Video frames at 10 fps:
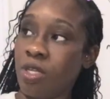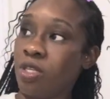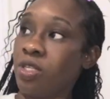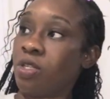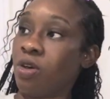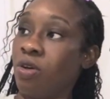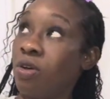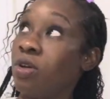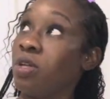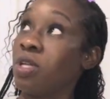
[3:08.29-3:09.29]

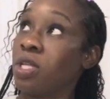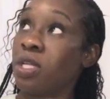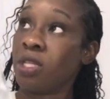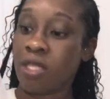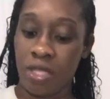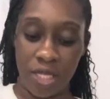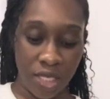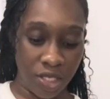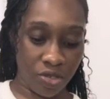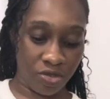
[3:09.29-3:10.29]
So
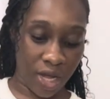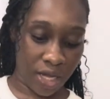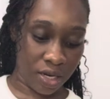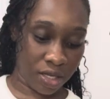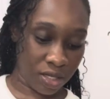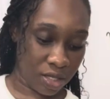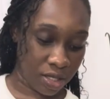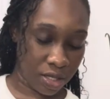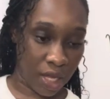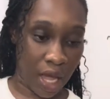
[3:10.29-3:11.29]
this rod,
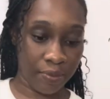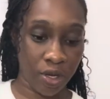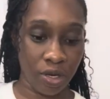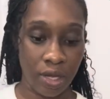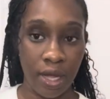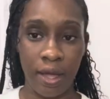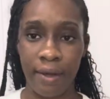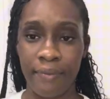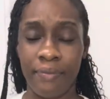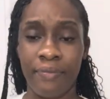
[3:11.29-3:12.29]
I'm
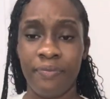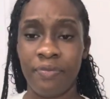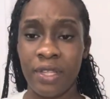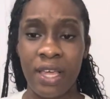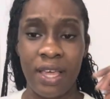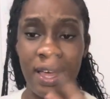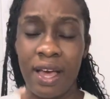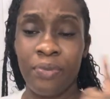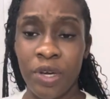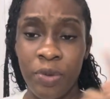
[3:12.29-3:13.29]

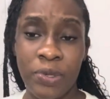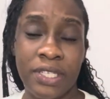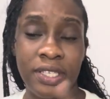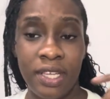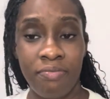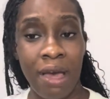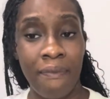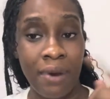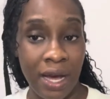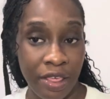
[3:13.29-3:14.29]
gonna put it in my
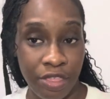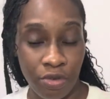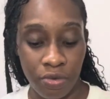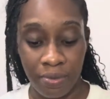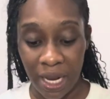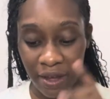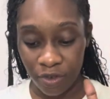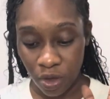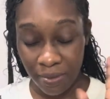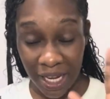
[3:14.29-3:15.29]
bathroom. I don't have
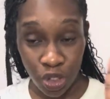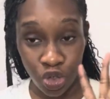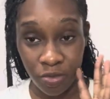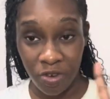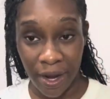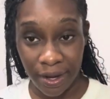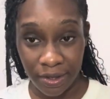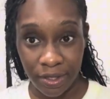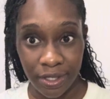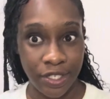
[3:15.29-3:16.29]
no bathroom rod,
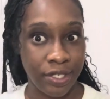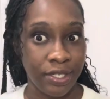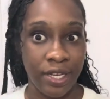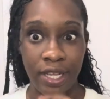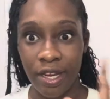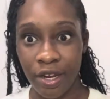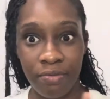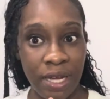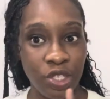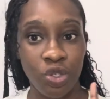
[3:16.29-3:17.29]
neither no
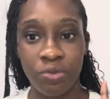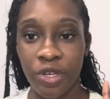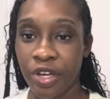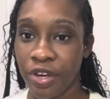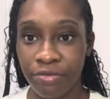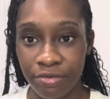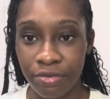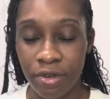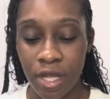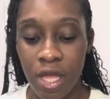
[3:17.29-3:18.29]
bathroom curtain.